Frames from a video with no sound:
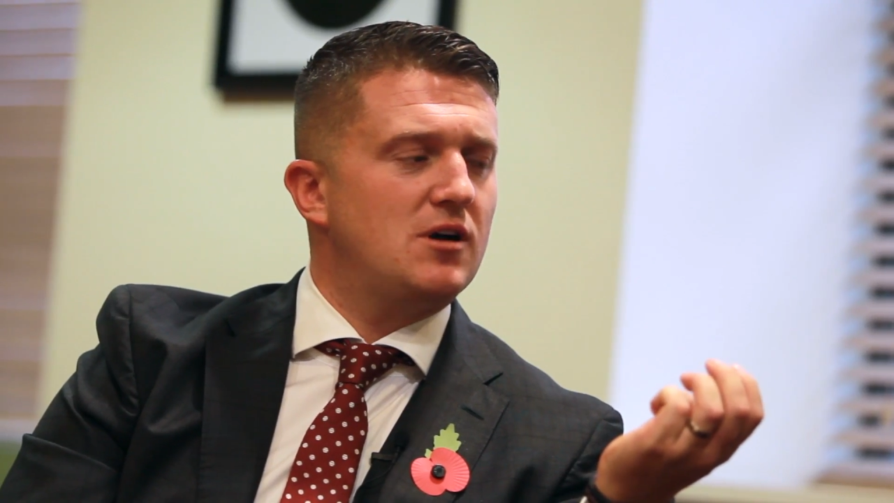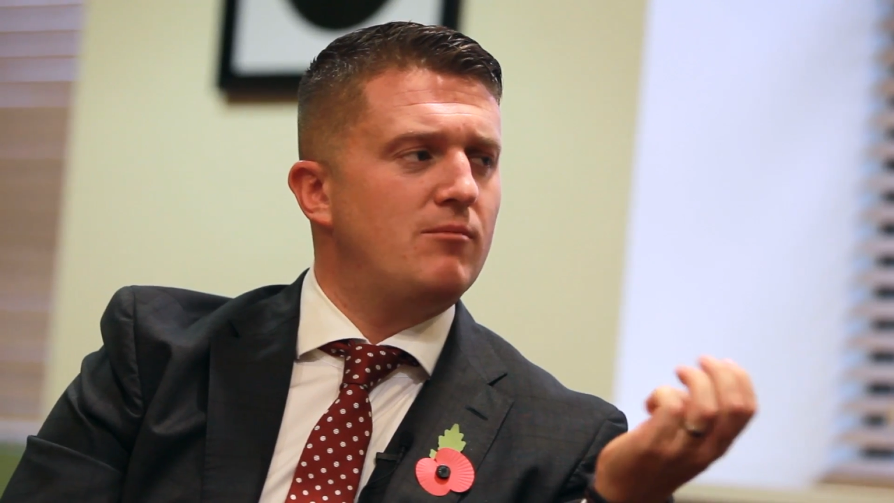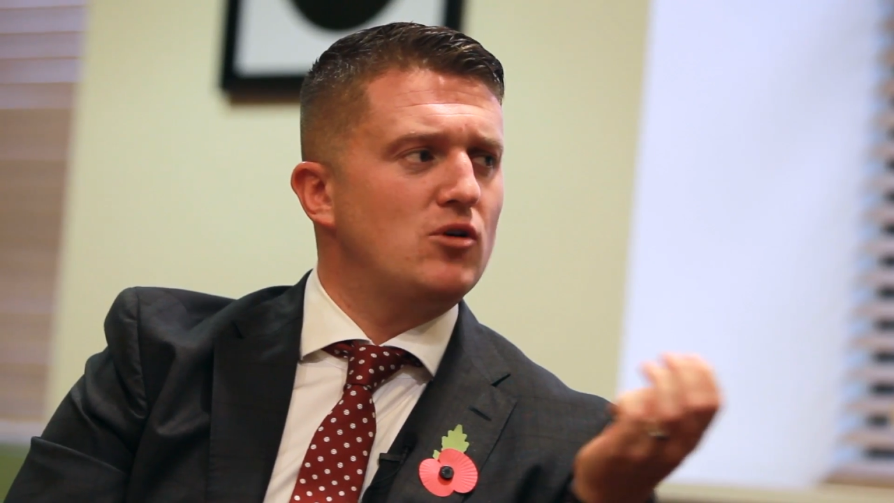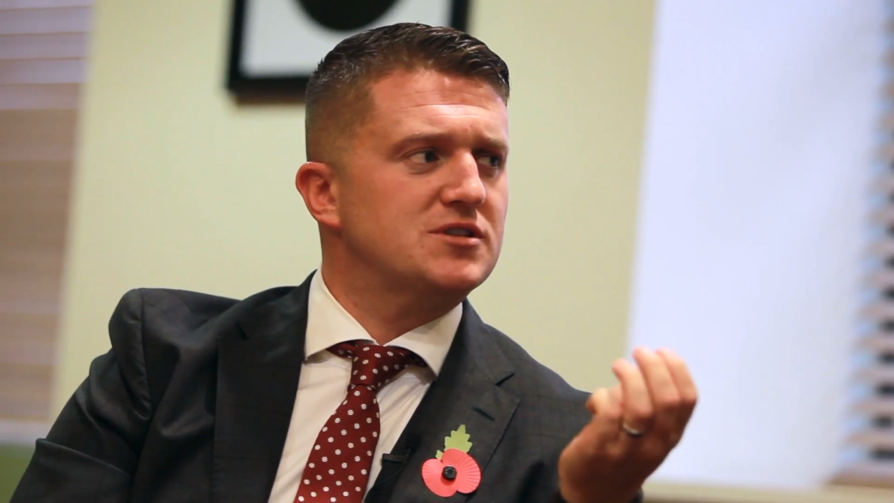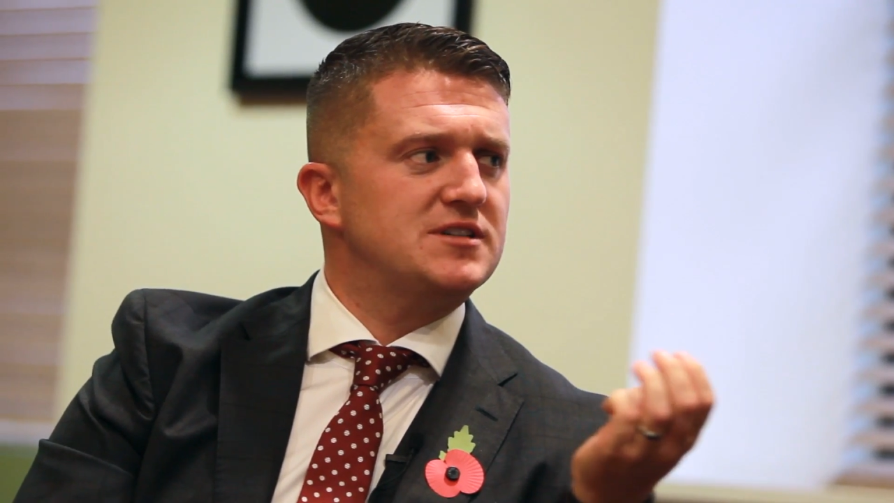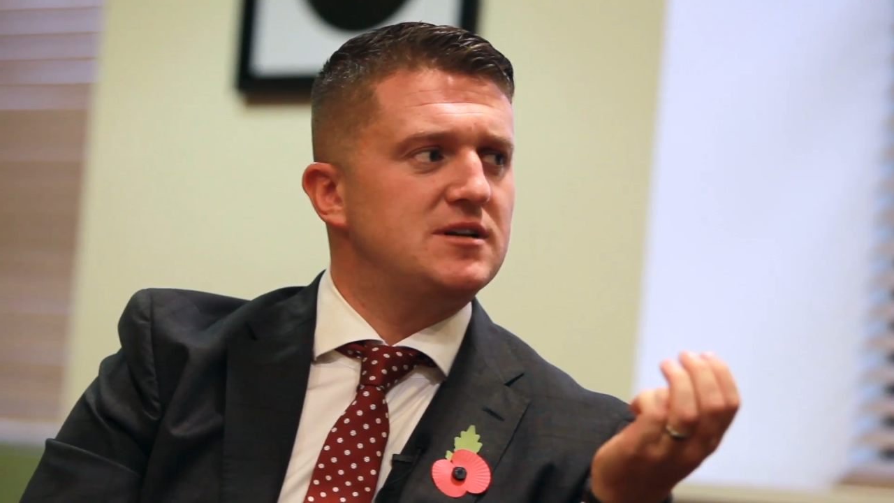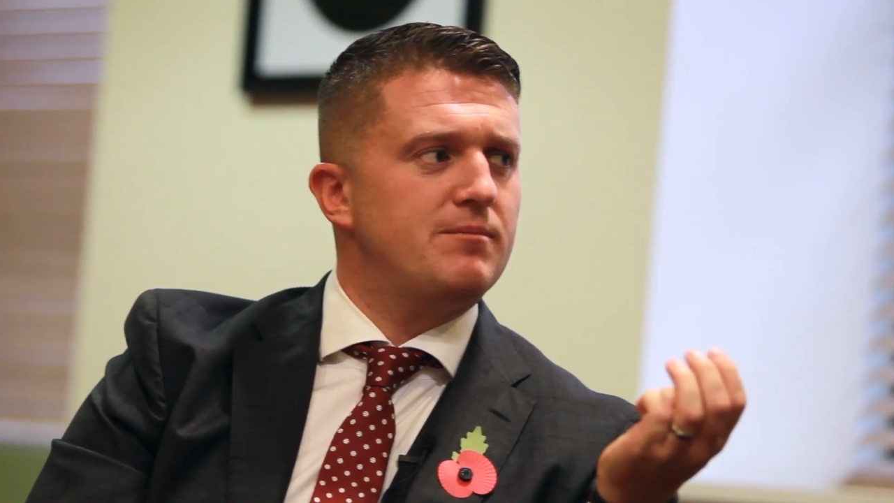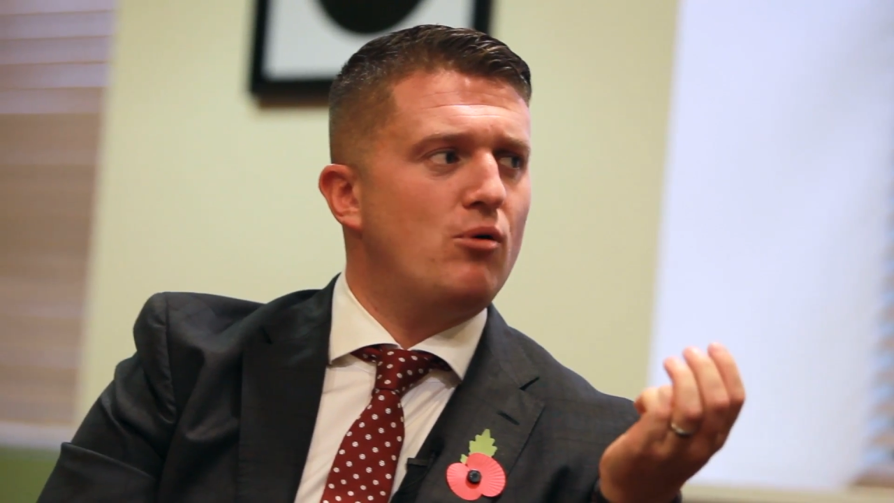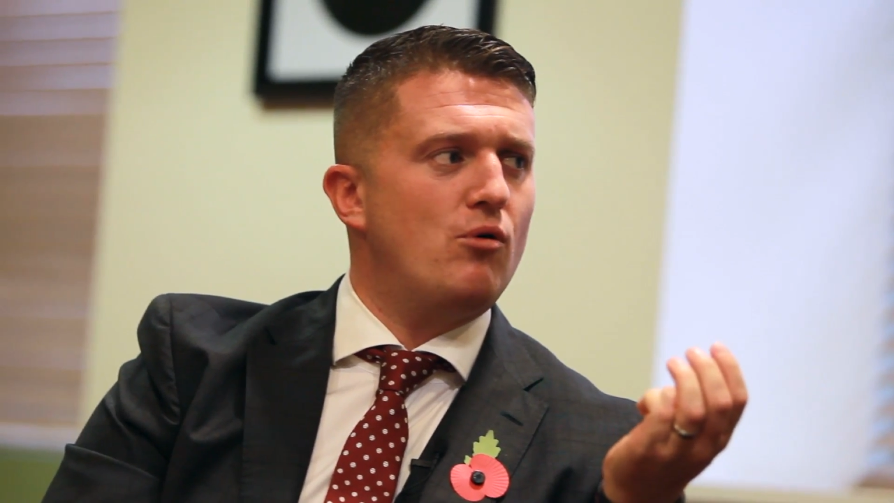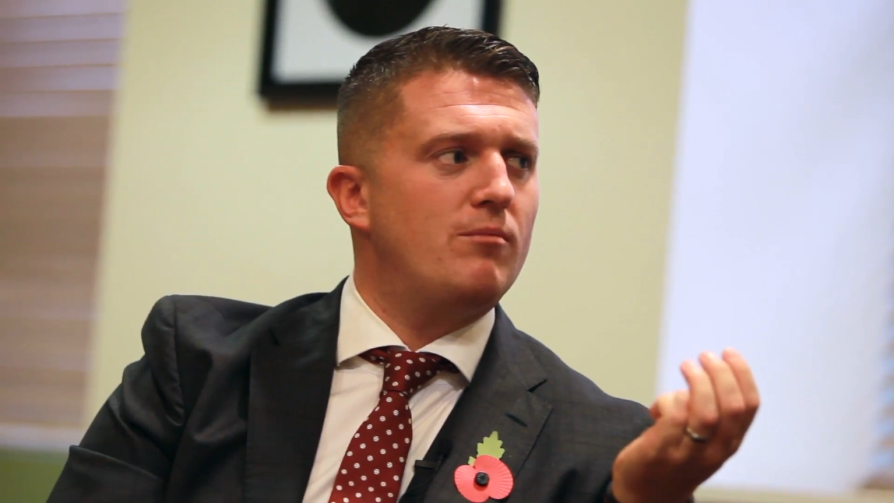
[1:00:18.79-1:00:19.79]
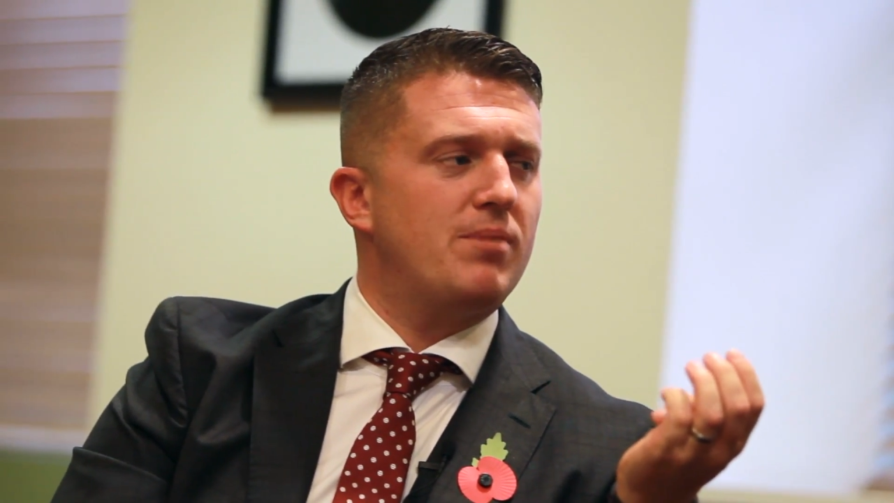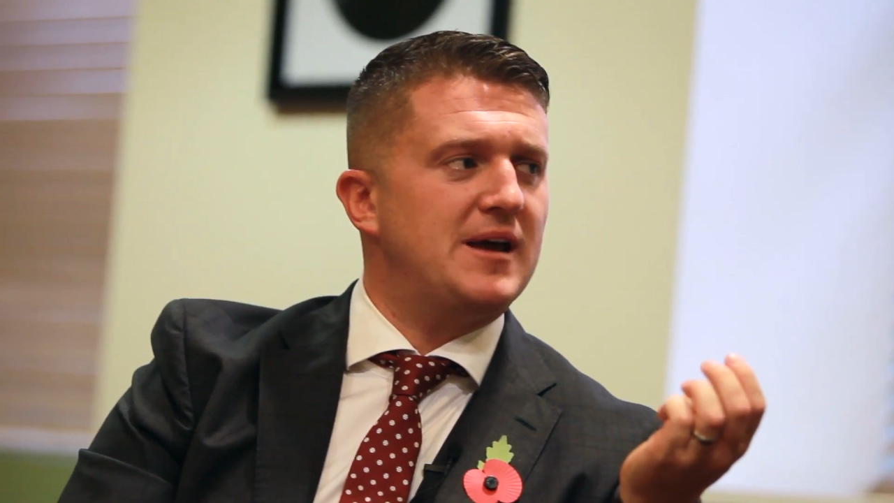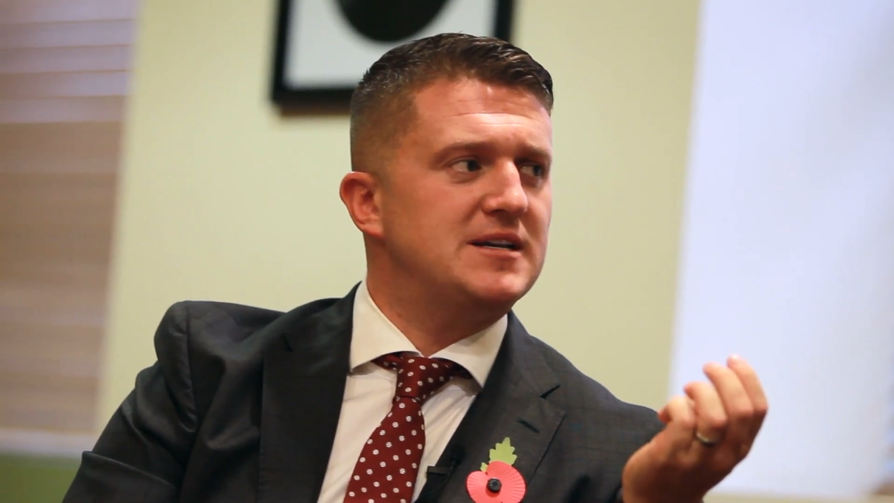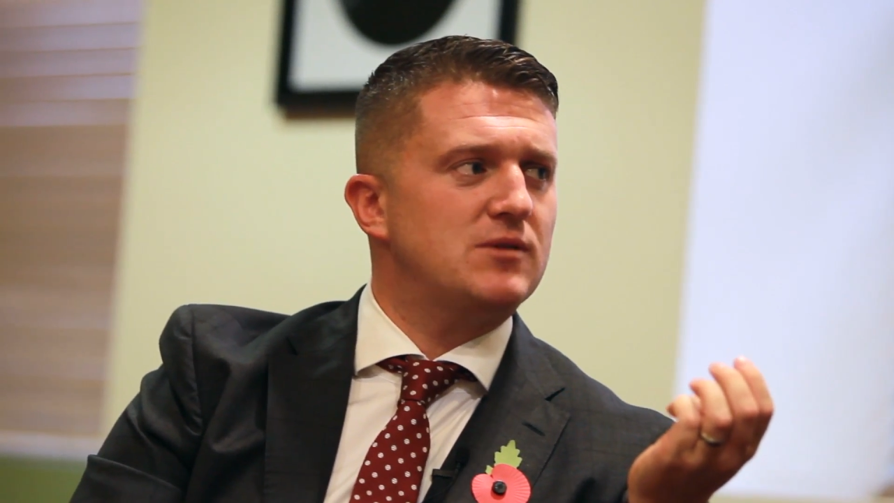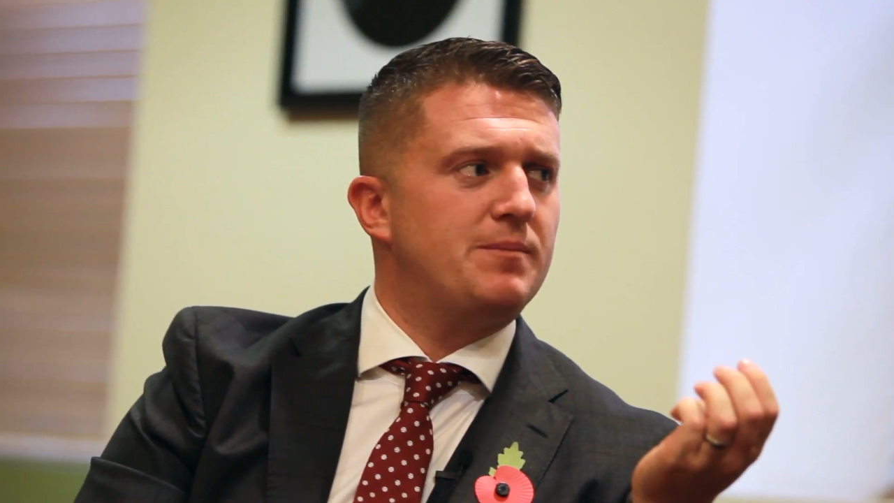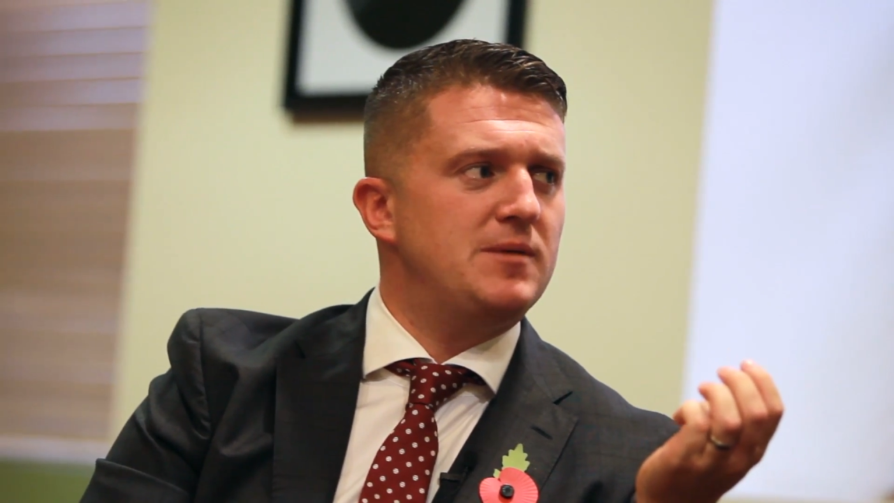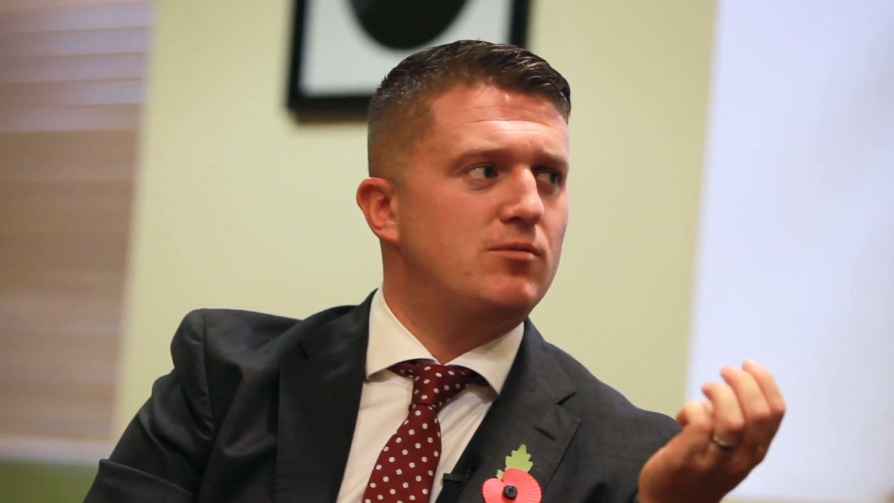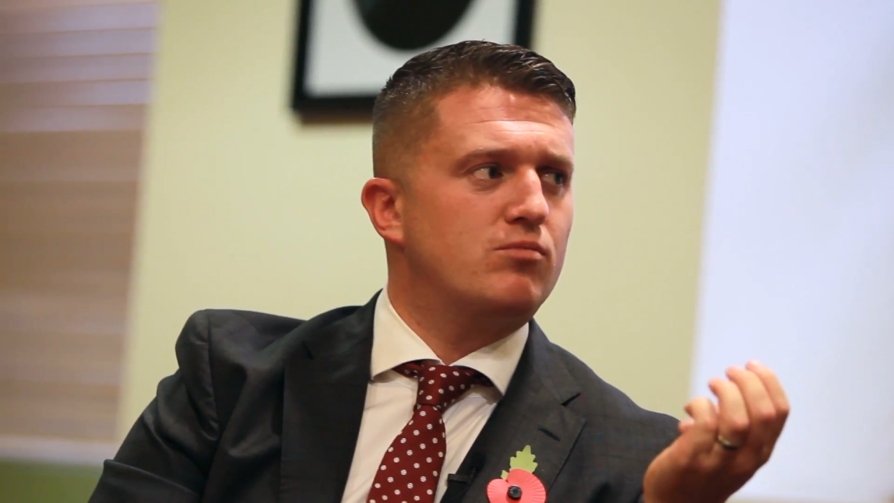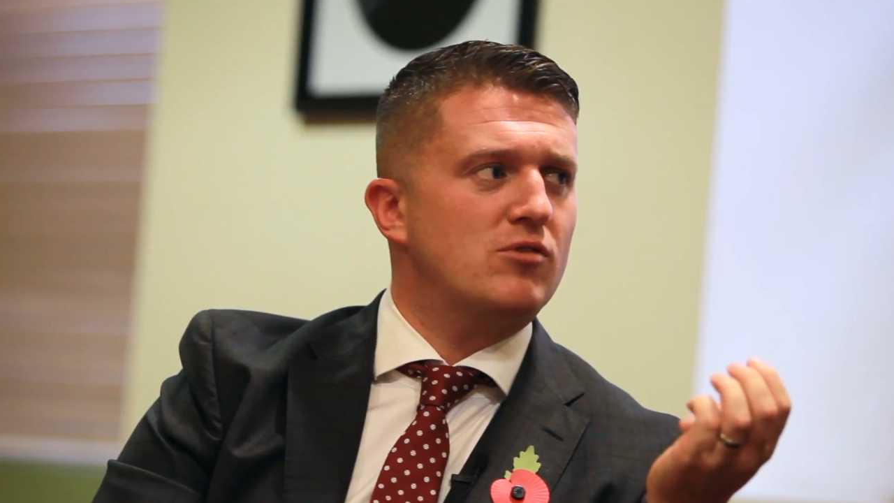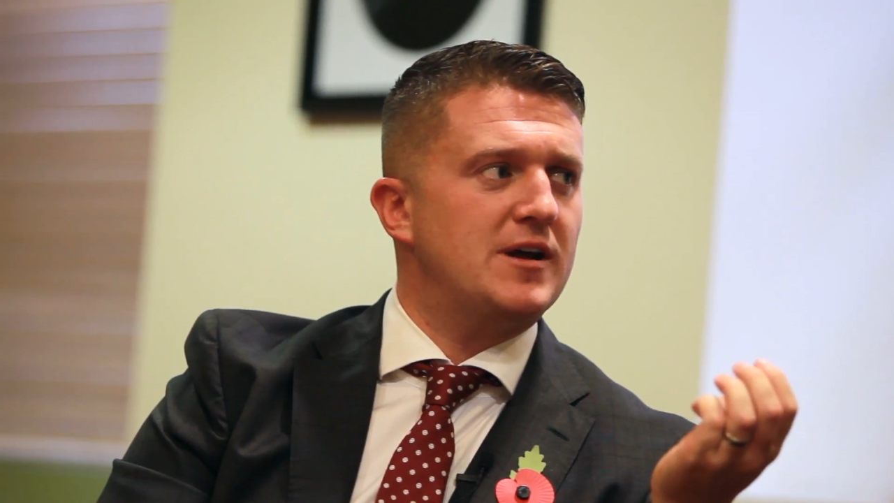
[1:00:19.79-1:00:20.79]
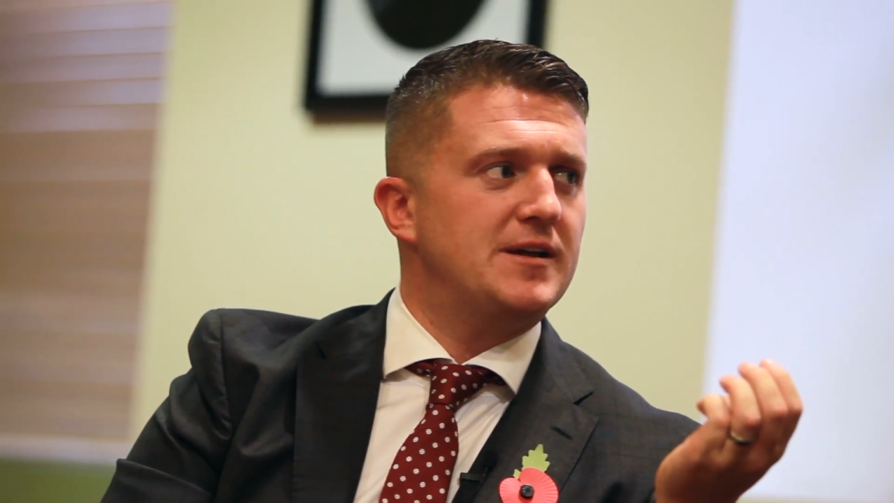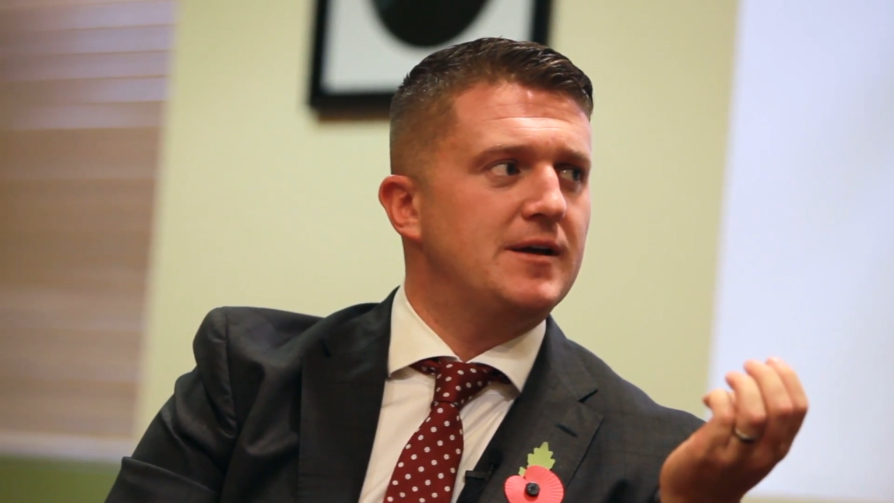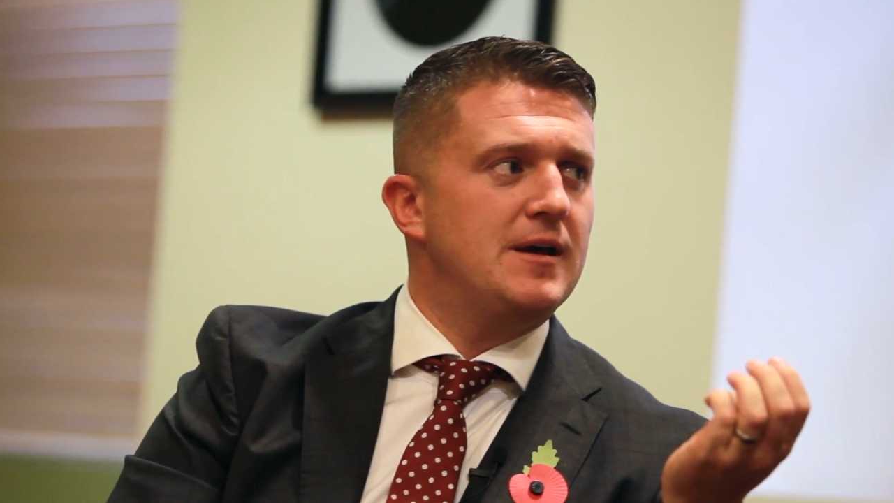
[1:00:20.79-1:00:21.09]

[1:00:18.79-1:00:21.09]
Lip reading: mosque is an important place where people pray.